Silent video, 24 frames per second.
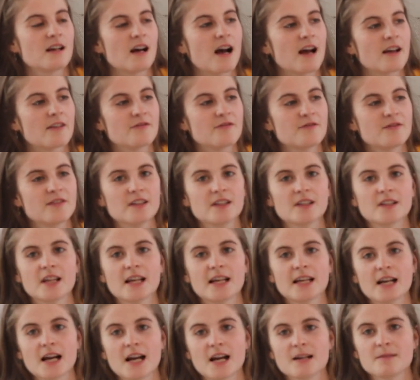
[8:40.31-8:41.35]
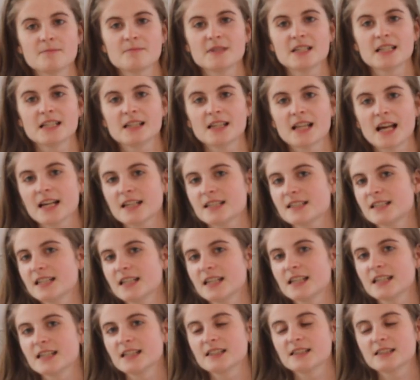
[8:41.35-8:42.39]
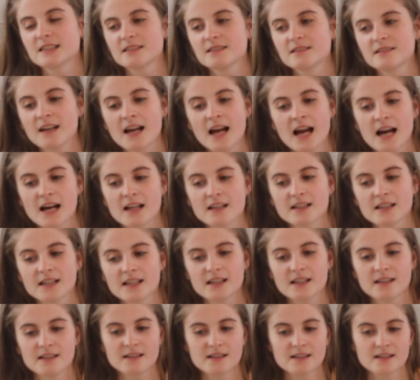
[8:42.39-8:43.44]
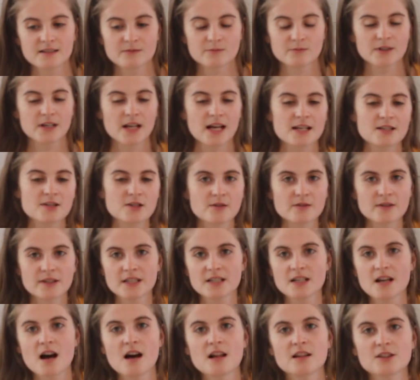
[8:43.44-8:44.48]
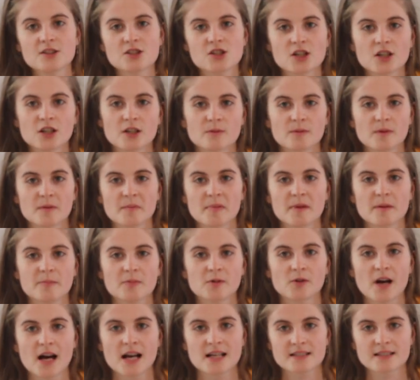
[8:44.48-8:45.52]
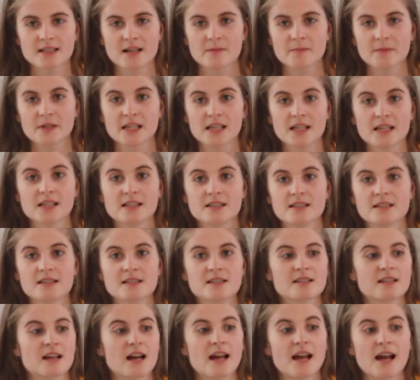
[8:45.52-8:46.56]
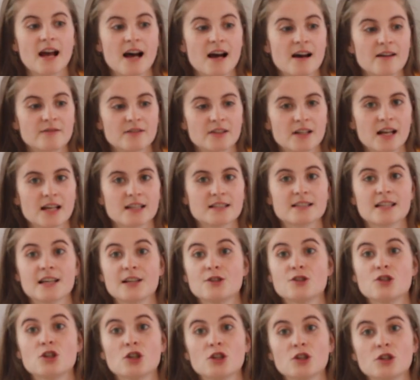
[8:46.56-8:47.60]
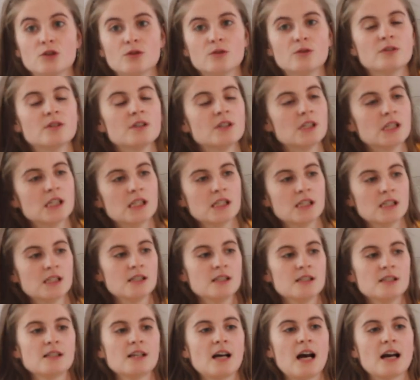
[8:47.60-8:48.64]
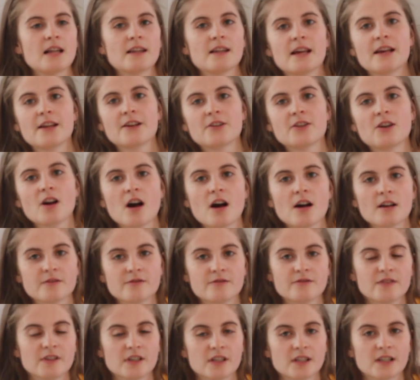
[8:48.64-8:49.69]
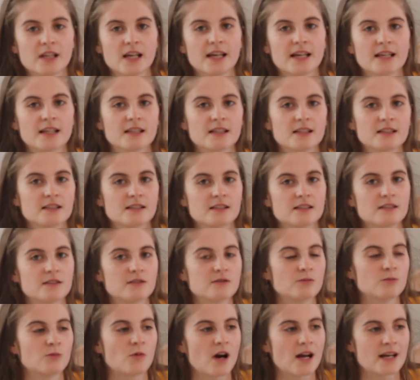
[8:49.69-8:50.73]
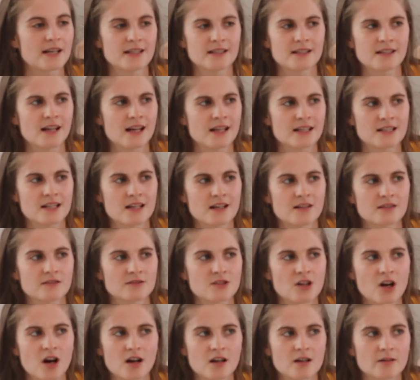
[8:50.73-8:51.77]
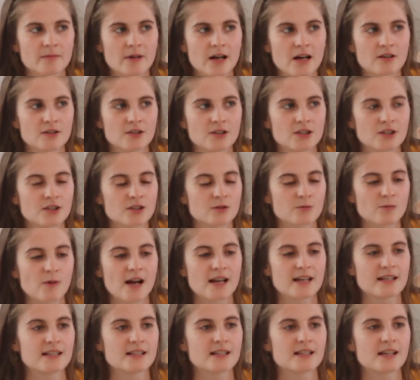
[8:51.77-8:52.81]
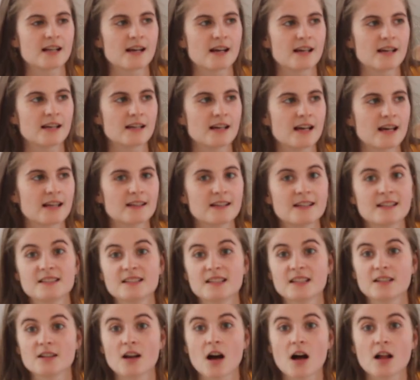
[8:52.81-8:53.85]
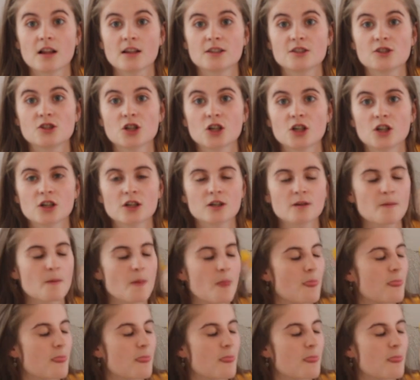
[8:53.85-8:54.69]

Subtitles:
I feel like I'm neglecting Allie when I don't acknowledge her. When people ask how many kids I have and I say two, I later on feel like, why didn't I talk about her, or why didn't I at least acknowledge her?